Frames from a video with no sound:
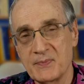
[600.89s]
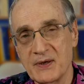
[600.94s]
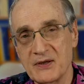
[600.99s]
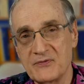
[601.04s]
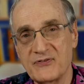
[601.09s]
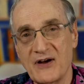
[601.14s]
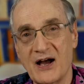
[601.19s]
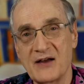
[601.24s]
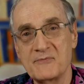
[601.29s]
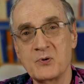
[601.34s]

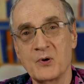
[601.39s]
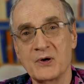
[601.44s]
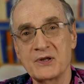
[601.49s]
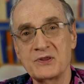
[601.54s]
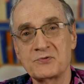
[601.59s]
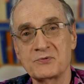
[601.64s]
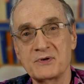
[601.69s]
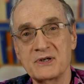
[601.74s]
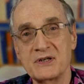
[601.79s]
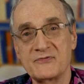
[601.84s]
bit,
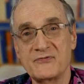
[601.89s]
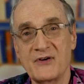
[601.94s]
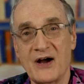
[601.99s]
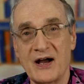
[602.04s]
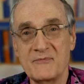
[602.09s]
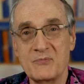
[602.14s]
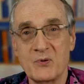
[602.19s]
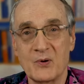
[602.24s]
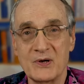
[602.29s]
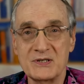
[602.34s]
5.3 to
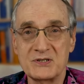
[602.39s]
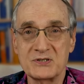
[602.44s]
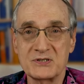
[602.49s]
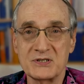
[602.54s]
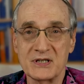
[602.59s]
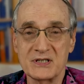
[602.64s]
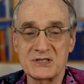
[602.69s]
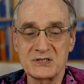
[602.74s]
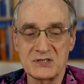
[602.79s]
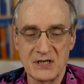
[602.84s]

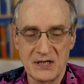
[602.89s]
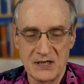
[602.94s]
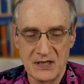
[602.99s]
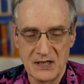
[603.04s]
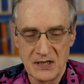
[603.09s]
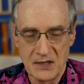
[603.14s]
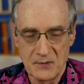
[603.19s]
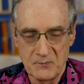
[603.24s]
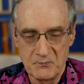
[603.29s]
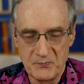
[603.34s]
5.6,
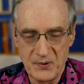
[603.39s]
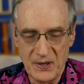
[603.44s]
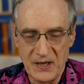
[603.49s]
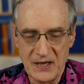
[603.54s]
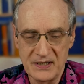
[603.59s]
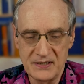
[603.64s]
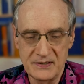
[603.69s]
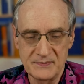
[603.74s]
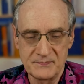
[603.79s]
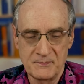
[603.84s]

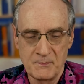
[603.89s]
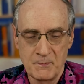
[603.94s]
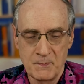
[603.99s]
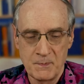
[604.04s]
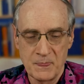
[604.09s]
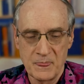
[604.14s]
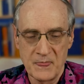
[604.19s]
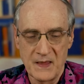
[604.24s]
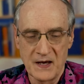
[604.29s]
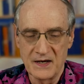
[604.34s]
but
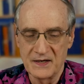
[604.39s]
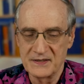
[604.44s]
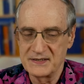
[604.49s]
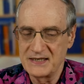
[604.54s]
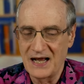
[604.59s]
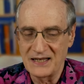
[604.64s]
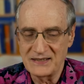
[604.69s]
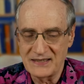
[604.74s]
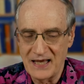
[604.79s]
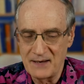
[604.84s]
uh,
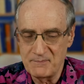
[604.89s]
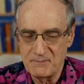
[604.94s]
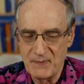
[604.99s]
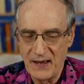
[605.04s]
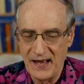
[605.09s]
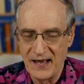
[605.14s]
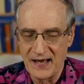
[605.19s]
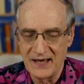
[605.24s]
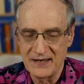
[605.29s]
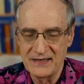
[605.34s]
not that
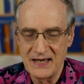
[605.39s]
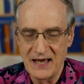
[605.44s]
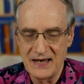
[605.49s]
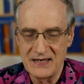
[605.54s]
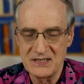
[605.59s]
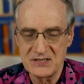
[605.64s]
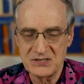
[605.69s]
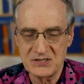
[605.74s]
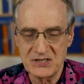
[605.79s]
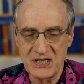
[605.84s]
bad.
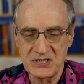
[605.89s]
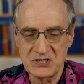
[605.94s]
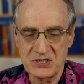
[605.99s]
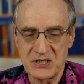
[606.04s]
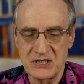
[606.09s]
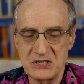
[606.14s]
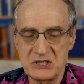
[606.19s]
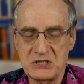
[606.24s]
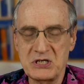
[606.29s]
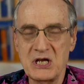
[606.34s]
And he says
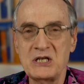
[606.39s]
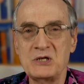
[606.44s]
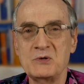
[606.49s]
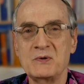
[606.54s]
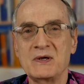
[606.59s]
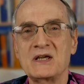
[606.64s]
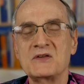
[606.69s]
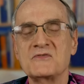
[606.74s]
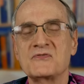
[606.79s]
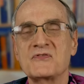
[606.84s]

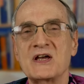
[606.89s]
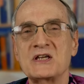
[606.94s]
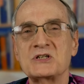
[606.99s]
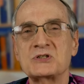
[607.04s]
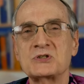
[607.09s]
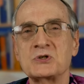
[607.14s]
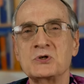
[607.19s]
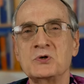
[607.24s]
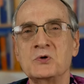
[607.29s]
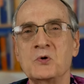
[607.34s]
continuing in
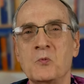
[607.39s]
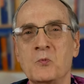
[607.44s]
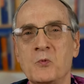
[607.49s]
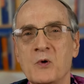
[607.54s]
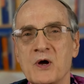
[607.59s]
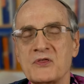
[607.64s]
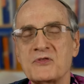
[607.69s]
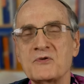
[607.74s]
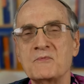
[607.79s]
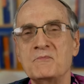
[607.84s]
phase two
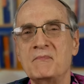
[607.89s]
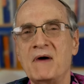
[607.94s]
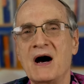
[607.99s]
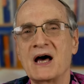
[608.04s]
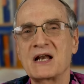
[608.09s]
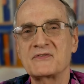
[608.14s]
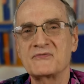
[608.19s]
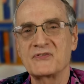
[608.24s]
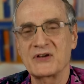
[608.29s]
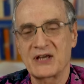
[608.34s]
with
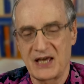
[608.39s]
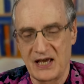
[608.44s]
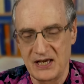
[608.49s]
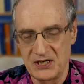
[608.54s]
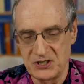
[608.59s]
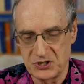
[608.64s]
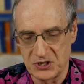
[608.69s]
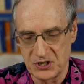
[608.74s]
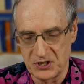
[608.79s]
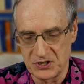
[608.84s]

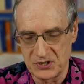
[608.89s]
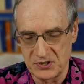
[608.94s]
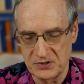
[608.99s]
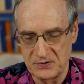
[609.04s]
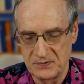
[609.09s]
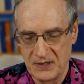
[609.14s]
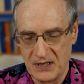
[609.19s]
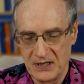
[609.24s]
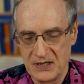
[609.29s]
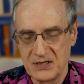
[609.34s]

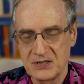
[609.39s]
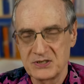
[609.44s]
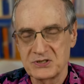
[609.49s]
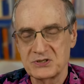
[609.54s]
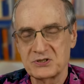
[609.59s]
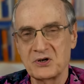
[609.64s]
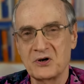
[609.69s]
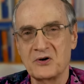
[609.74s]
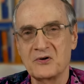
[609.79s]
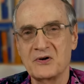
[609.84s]
modification.
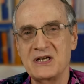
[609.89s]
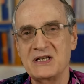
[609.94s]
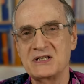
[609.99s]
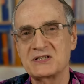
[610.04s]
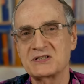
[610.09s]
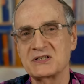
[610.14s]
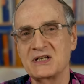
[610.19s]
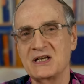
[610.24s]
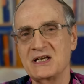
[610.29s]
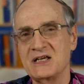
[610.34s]
So
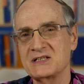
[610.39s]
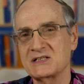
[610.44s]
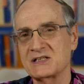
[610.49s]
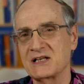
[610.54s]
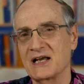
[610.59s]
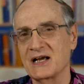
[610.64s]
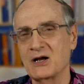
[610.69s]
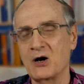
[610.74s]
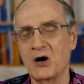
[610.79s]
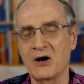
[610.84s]
he's
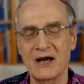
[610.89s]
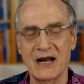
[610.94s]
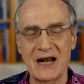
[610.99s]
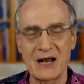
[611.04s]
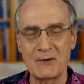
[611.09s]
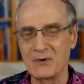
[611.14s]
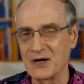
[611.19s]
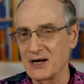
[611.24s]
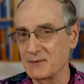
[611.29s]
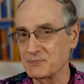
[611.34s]
he's like, all right,
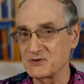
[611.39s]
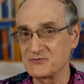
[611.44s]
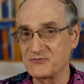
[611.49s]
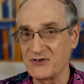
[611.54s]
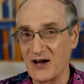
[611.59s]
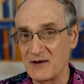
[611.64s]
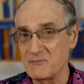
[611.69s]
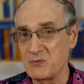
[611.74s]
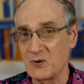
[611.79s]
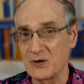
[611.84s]
I went up to
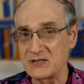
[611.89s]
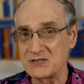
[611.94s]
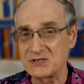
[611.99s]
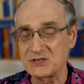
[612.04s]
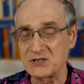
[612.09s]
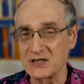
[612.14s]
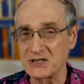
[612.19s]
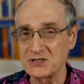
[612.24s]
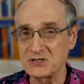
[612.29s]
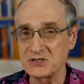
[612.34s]

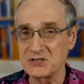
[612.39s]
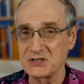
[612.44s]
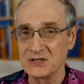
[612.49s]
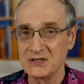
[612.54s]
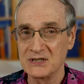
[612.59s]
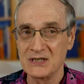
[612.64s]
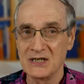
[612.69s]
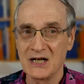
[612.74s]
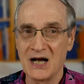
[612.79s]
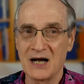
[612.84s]
5.6.
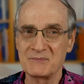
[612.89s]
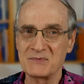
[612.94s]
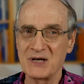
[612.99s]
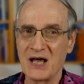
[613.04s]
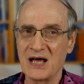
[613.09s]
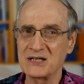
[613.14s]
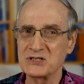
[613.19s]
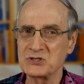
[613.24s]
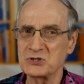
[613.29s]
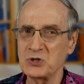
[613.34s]
I'm
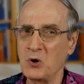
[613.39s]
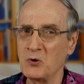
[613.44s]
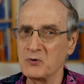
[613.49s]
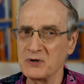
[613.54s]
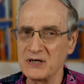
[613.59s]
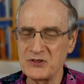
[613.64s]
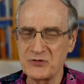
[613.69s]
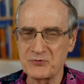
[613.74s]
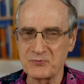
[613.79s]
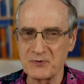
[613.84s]
not
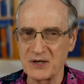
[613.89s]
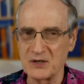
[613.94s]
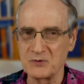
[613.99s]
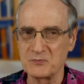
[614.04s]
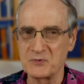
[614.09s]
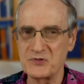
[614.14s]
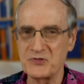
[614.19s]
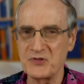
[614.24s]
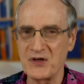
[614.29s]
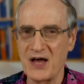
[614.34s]
totally
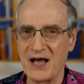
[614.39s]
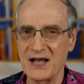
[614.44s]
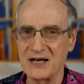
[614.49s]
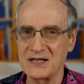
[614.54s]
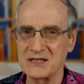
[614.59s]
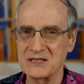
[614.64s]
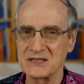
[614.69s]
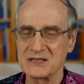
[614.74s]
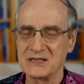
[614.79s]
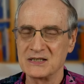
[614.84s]
thrilled with
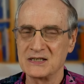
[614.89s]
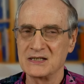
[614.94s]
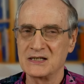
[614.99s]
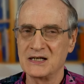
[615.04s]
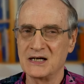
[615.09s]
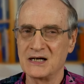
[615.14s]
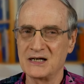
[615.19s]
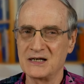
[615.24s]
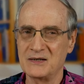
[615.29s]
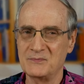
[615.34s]
that,
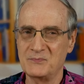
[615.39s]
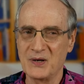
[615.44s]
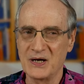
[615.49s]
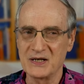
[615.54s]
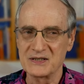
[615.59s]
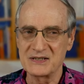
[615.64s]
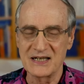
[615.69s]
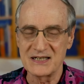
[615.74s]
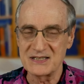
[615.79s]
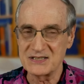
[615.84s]
uh,
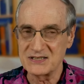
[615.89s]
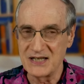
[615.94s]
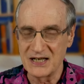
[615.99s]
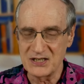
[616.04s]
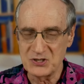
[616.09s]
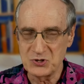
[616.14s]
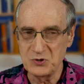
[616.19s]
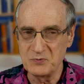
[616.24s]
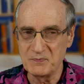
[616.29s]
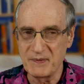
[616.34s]
but that's
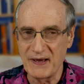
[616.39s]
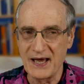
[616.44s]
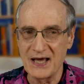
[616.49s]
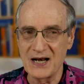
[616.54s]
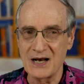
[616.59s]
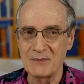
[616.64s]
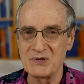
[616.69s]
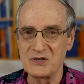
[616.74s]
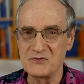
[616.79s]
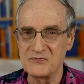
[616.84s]
not too
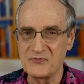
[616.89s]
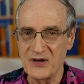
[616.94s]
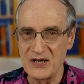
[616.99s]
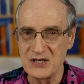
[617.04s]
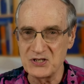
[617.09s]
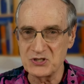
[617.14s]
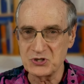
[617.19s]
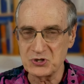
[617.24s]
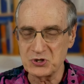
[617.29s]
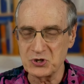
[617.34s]
bad. I'm in
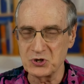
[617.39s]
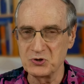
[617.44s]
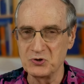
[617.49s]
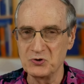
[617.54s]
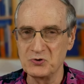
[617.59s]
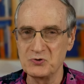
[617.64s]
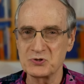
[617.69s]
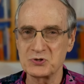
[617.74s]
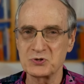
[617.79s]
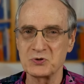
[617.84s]
phase
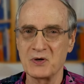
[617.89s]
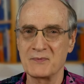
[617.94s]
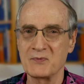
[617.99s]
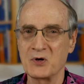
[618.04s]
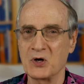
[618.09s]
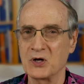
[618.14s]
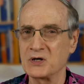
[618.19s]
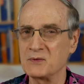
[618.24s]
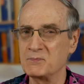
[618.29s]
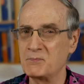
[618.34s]
two, so
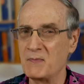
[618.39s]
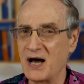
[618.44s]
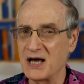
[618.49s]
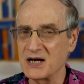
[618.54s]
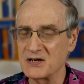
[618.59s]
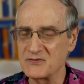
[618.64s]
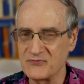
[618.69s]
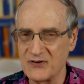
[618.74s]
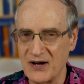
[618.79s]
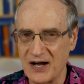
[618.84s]
I'm going to
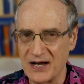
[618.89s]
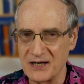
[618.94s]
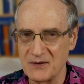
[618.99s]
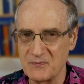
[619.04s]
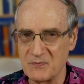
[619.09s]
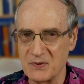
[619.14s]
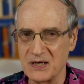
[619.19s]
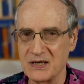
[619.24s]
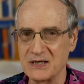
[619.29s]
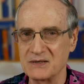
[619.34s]
modify
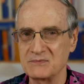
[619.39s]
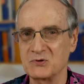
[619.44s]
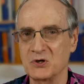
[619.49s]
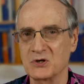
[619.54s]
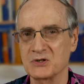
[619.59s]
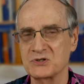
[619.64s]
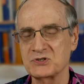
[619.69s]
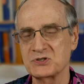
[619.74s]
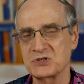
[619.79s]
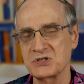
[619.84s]
a bit. I'm
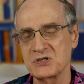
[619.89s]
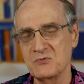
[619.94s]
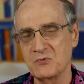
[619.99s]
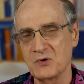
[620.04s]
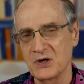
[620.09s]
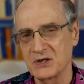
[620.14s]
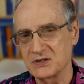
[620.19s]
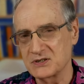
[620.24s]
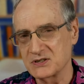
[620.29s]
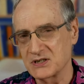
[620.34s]
going to see
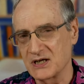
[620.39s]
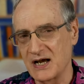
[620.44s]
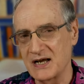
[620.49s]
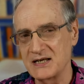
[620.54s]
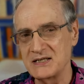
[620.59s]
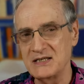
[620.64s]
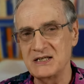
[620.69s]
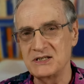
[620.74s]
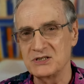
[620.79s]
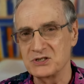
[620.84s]
what uh,
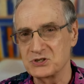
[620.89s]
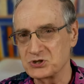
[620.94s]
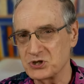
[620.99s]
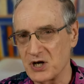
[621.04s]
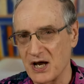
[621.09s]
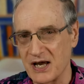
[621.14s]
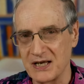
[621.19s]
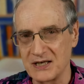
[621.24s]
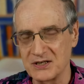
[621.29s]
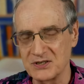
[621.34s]
I need to
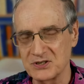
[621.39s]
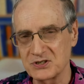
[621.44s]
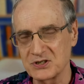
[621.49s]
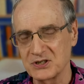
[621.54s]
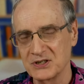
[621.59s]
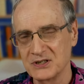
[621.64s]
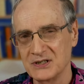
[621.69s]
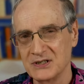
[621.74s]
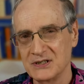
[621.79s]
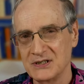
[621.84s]
change.